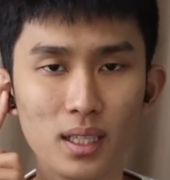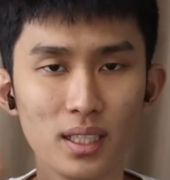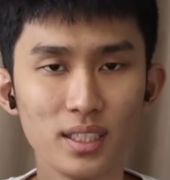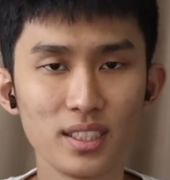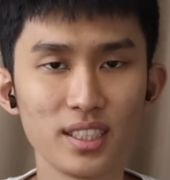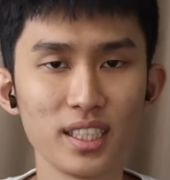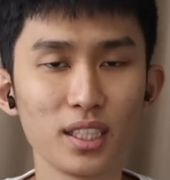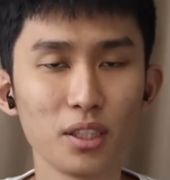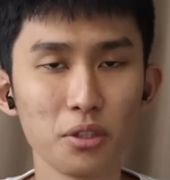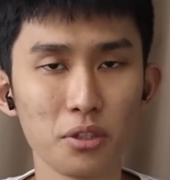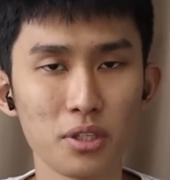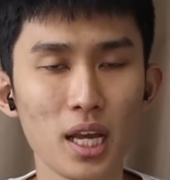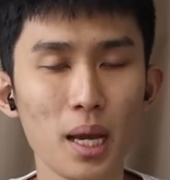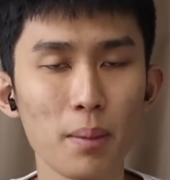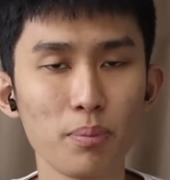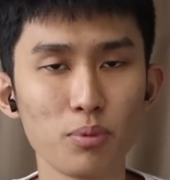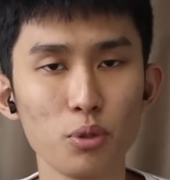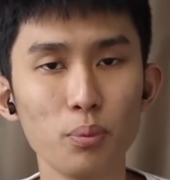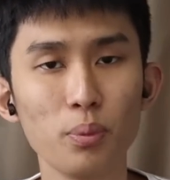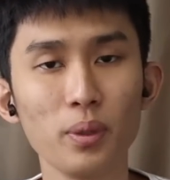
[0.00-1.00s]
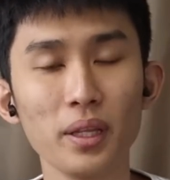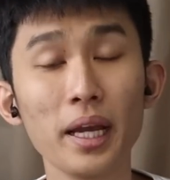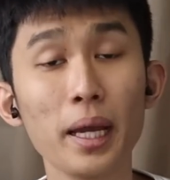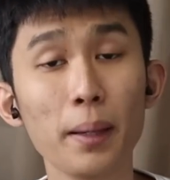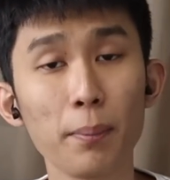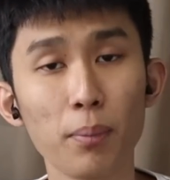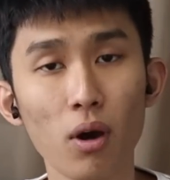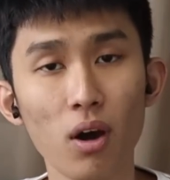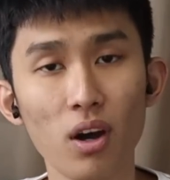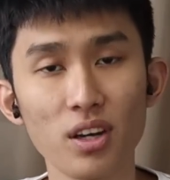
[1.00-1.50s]
single tap to play
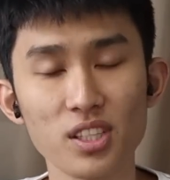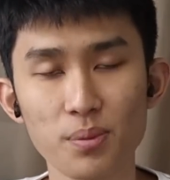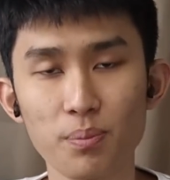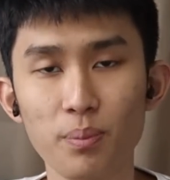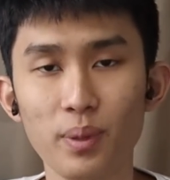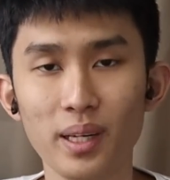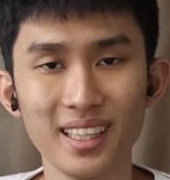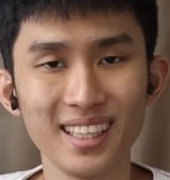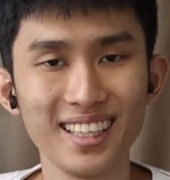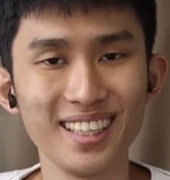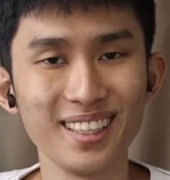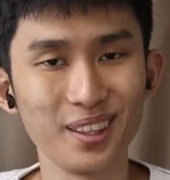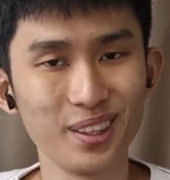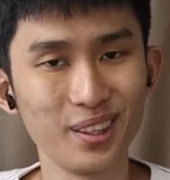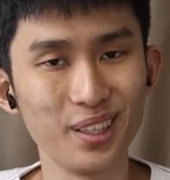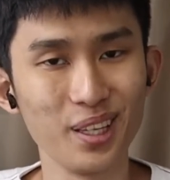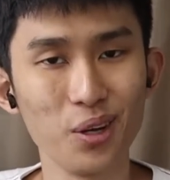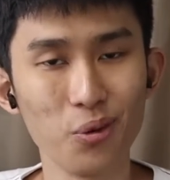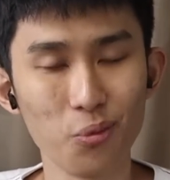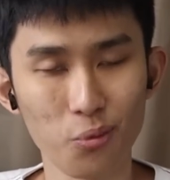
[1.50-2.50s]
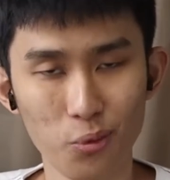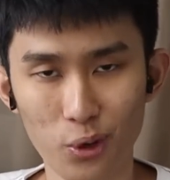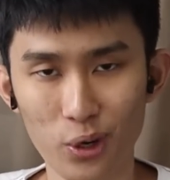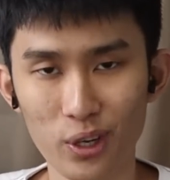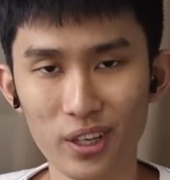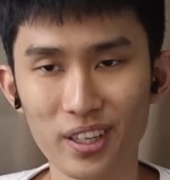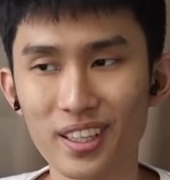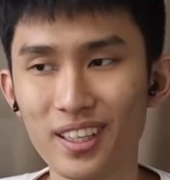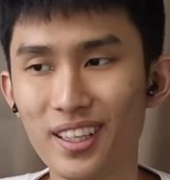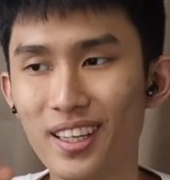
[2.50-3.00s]
and pause, but it didn't
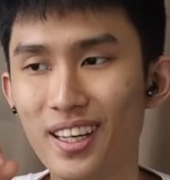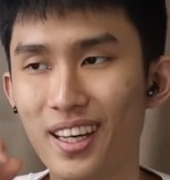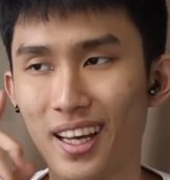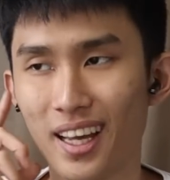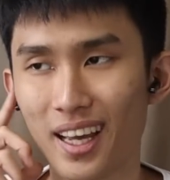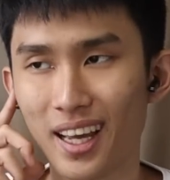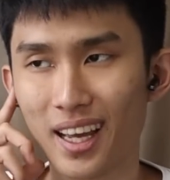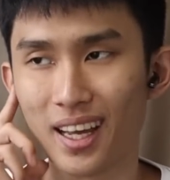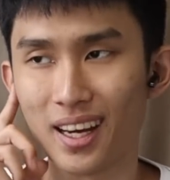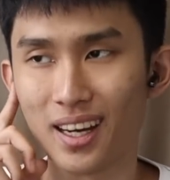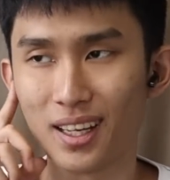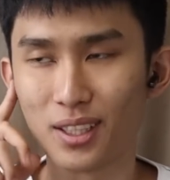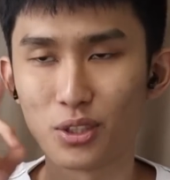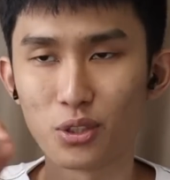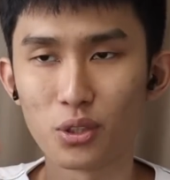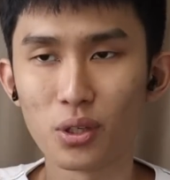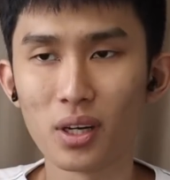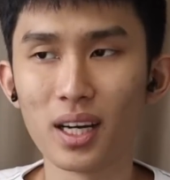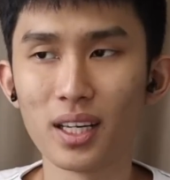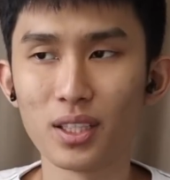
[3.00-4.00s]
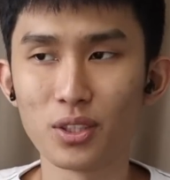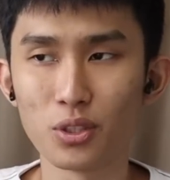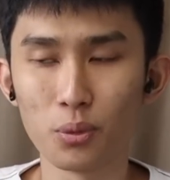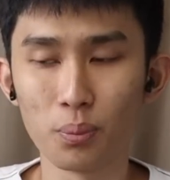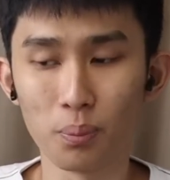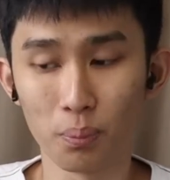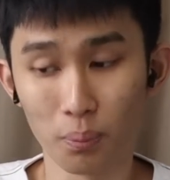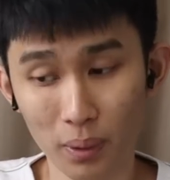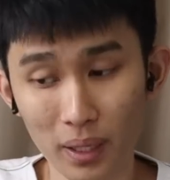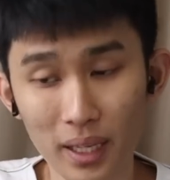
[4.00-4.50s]
work. And I tried to
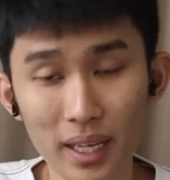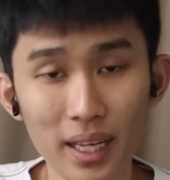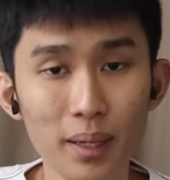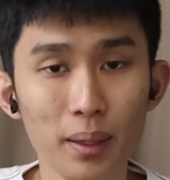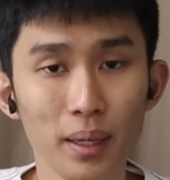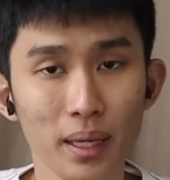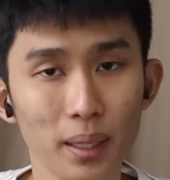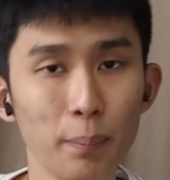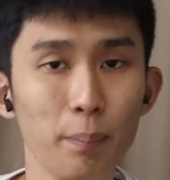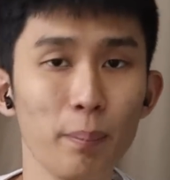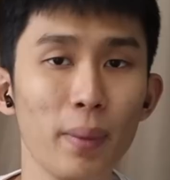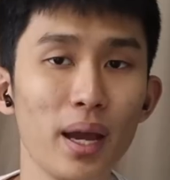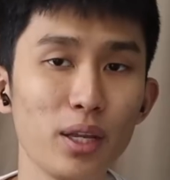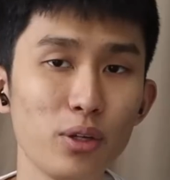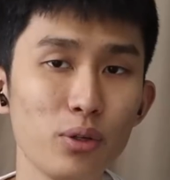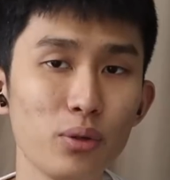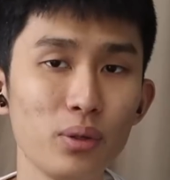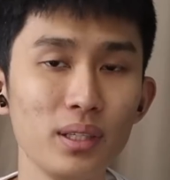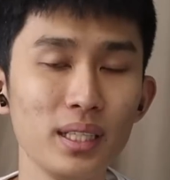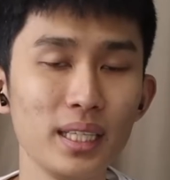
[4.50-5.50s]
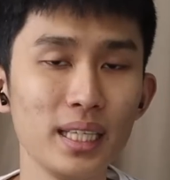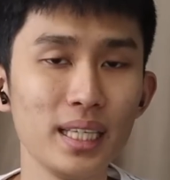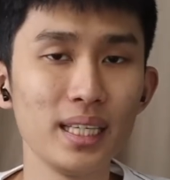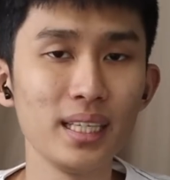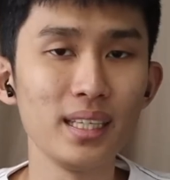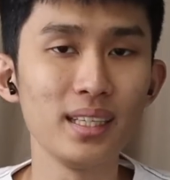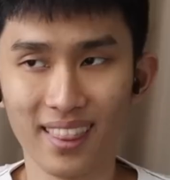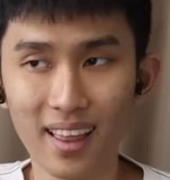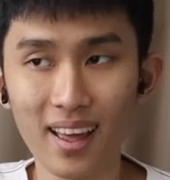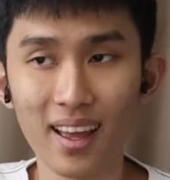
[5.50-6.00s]
play it
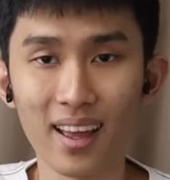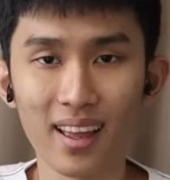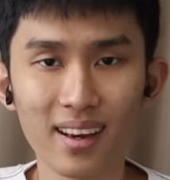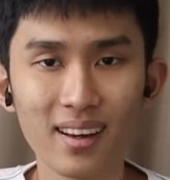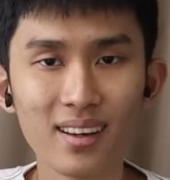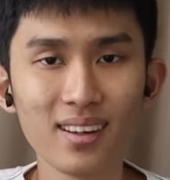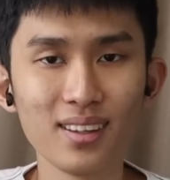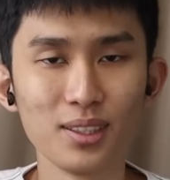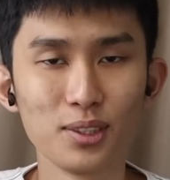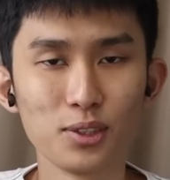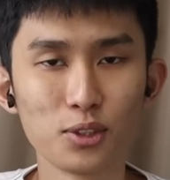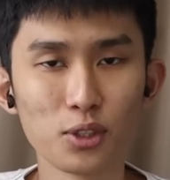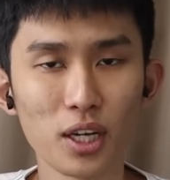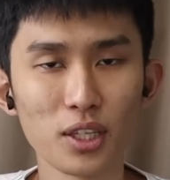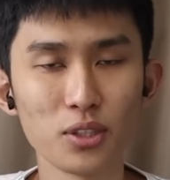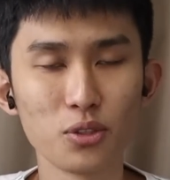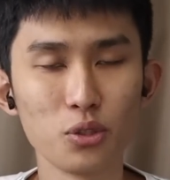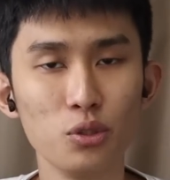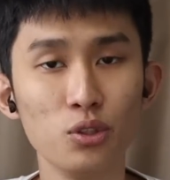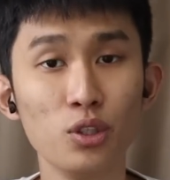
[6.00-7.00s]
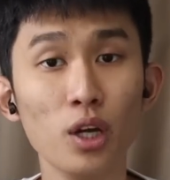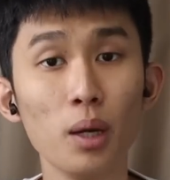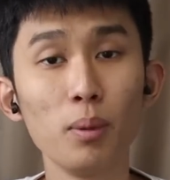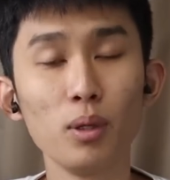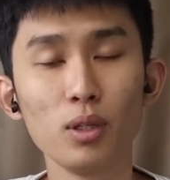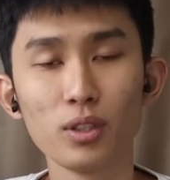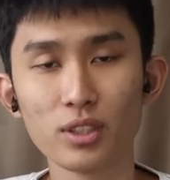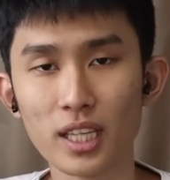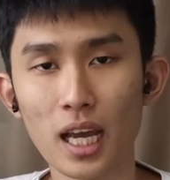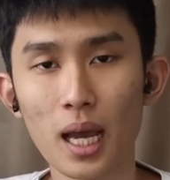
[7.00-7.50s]
manually, then try to
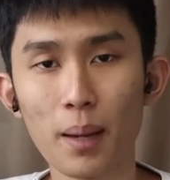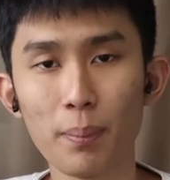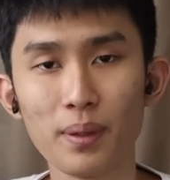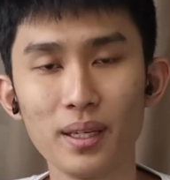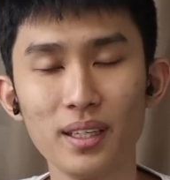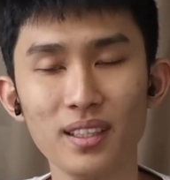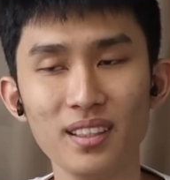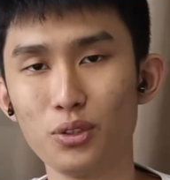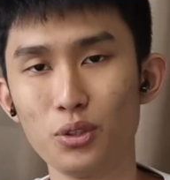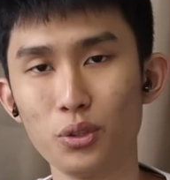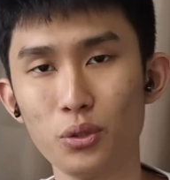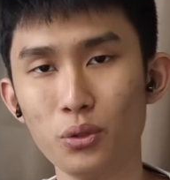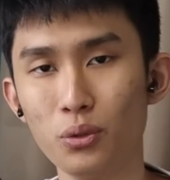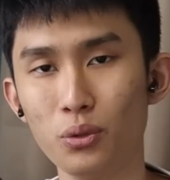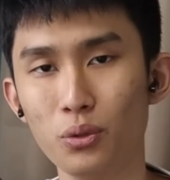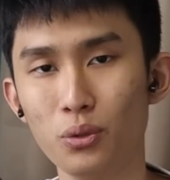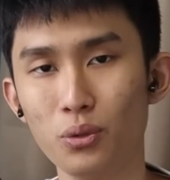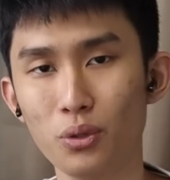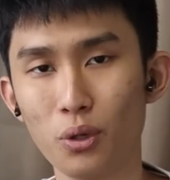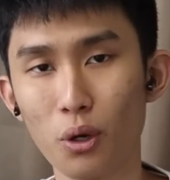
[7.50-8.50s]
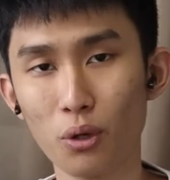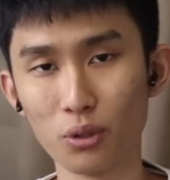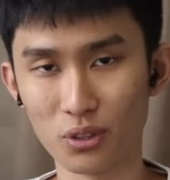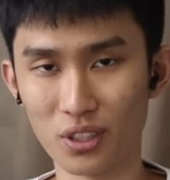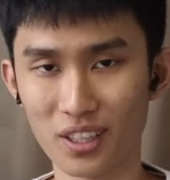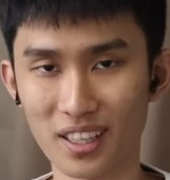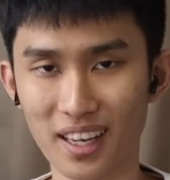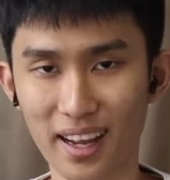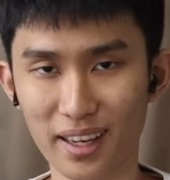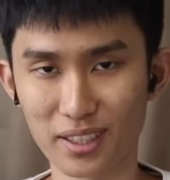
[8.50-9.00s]
double tap it to go to
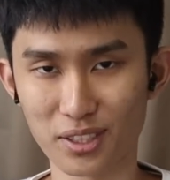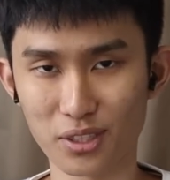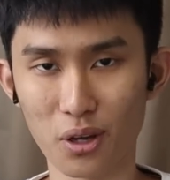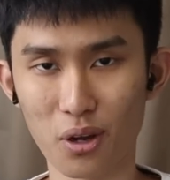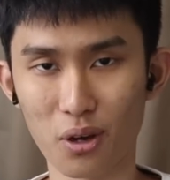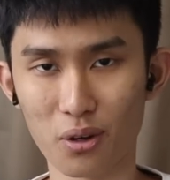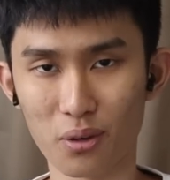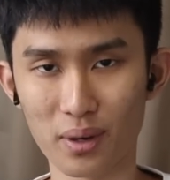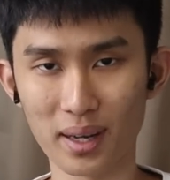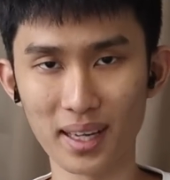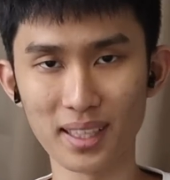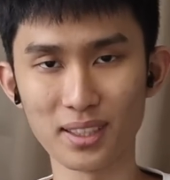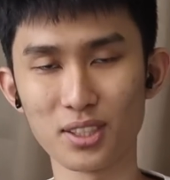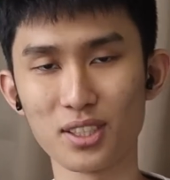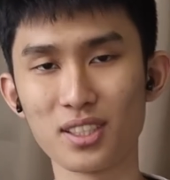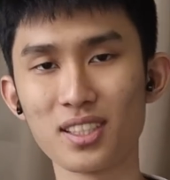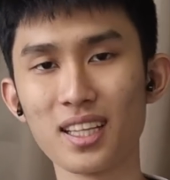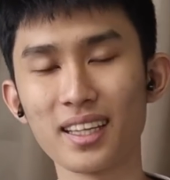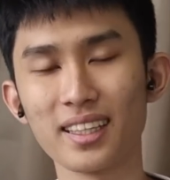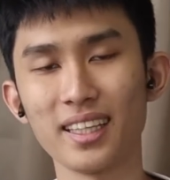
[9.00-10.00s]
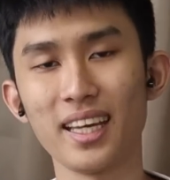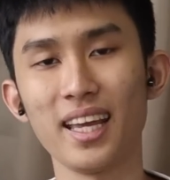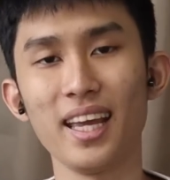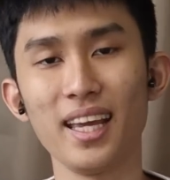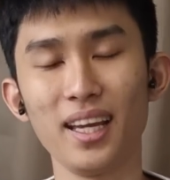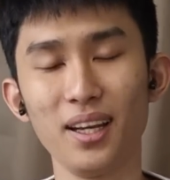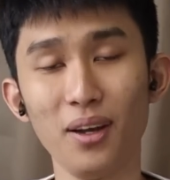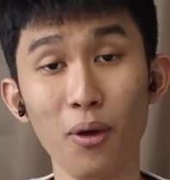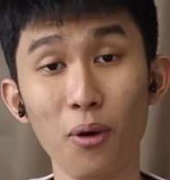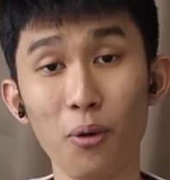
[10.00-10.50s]
the next song, right? Just like the
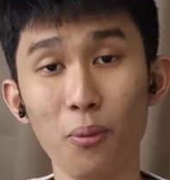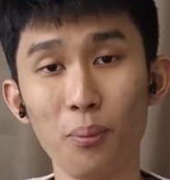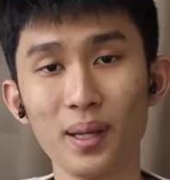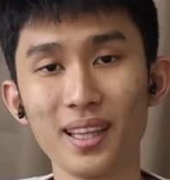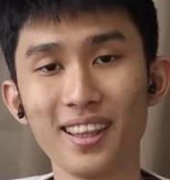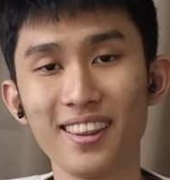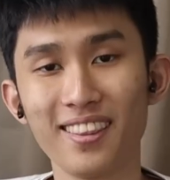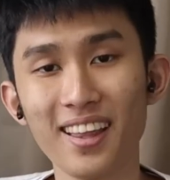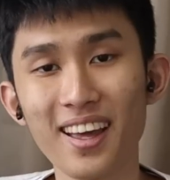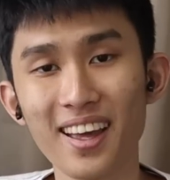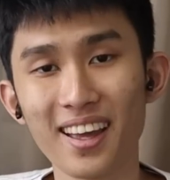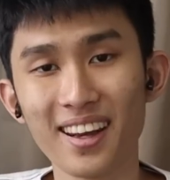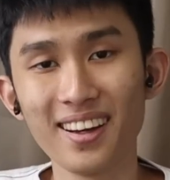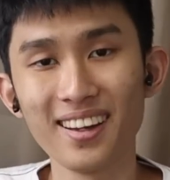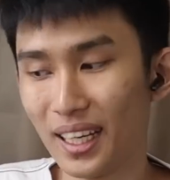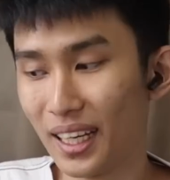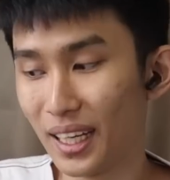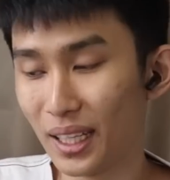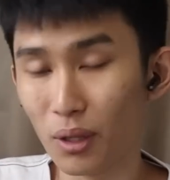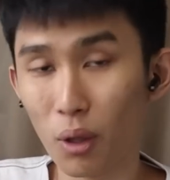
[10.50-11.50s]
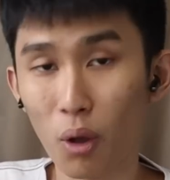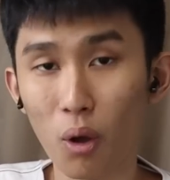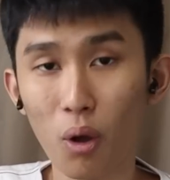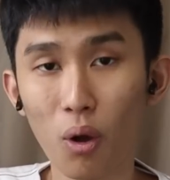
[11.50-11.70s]
Halo. But then it